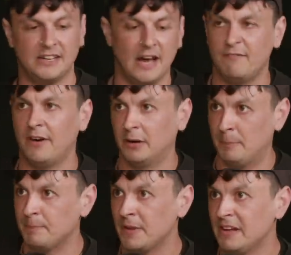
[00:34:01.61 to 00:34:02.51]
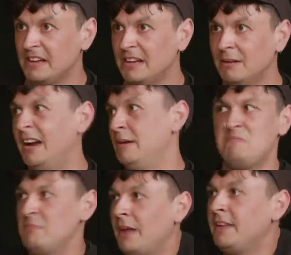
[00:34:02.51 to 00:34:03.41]
yeah, fuck him. Mm. Like,
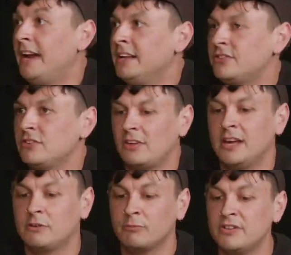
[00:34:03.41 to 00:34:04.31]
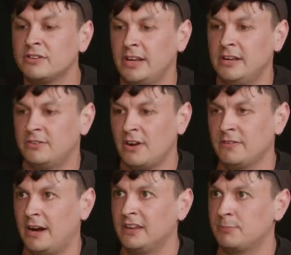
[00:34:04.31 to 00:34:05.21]
and, and it's just like, the reason that he's
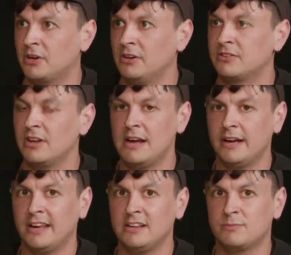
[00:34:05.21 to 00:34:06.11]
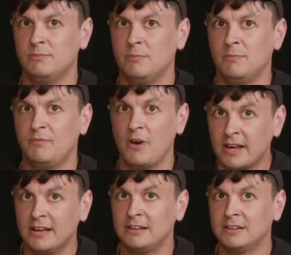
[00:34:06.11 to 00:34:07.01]
done that is because he's
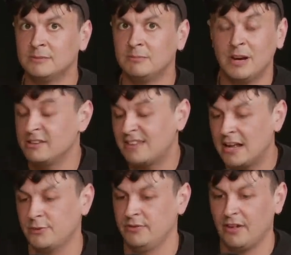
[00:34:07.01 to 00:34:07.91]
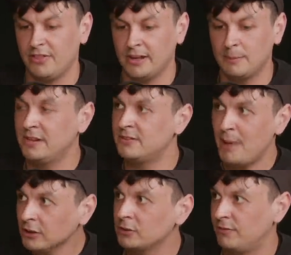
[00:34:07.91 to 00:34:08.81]
fucking, well, he stands for nothing, but he's
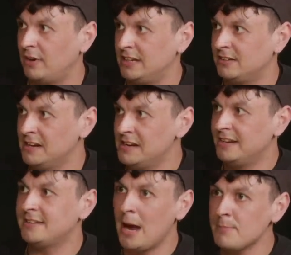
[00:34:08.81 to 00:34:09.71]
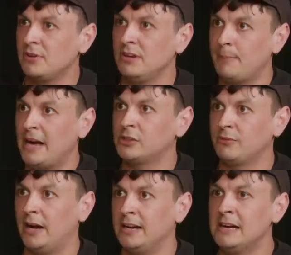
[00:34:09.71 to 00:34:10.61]
petrified. He's absolutely
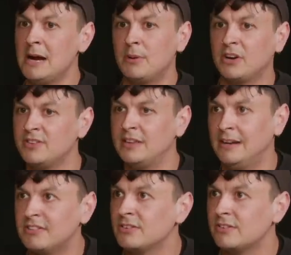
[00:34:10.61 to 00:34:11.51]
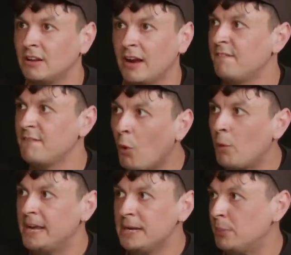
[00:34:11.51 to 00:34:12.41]
petrified because he listens to like four
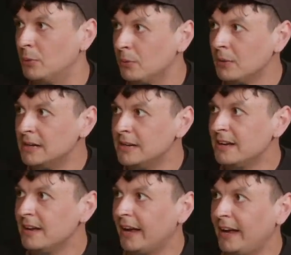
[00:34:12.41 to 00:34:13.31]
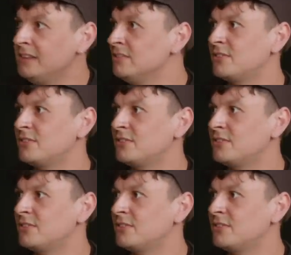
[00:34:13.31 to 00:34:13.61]
people in